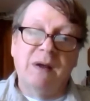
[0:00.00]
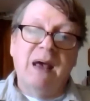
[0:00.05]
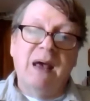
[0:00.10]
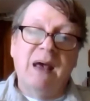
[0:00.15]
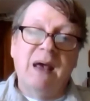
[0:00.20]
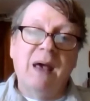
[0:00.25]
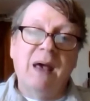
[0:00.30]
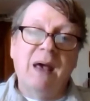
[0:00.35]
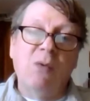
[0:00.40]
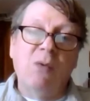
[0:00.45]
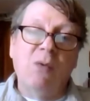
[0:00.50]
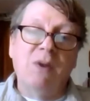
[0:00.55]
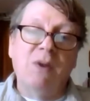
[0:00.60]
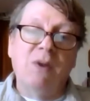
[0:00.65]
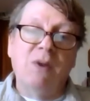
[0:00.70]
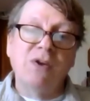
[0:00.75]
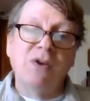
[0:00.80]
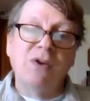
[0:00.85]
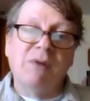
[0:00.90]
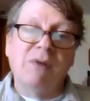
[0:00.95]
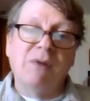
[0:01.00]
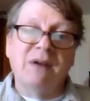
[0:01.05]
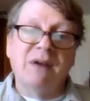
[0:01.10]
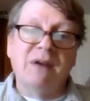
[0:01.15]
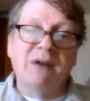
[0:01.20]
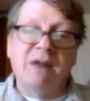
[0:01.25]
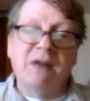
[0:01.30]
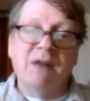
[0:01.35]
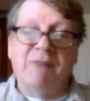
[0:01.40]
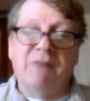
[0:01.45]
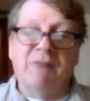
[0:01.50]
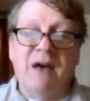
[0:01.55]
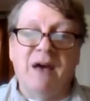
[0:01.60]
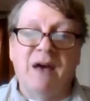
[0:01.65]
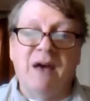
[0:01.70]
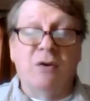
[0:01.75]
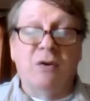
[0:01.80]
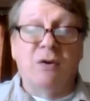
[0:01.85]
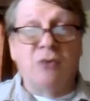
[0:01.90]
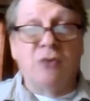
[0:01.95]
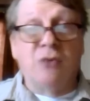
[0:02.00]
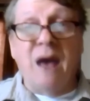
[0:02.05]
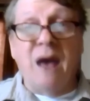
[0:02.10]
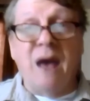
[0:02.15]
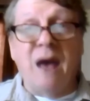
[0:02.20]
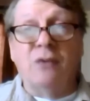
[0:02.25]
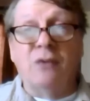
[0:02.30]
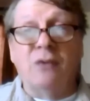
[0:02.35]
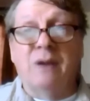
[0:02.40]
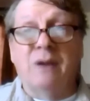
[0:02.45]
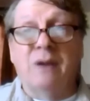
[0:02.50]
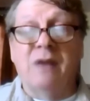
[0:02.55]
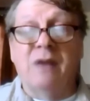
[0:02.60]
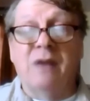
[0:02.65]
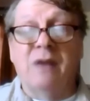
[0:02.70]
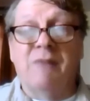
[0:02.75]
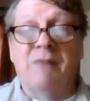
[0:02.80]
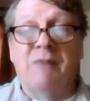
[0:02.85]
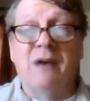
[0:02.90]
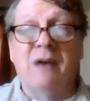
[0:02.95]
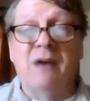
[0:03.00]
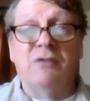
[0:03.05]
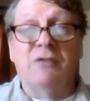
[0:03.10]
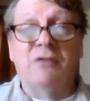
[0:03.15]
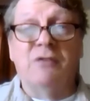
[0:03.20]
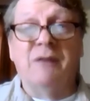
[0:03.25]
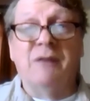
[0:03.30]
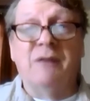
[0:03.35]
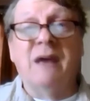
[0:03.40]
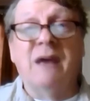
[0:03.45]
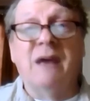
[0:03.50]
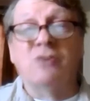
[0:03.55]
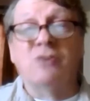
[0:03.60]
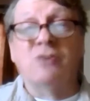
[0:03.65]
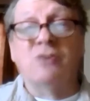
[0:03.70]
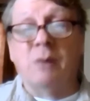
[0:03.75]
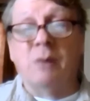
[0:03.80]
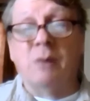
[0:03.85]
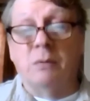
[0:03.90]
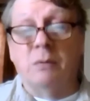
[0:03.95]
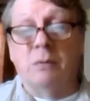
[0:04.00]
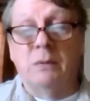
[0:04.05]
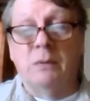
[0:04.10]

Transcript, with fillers: Al, what you have identified or tried to identify is a financial bubble.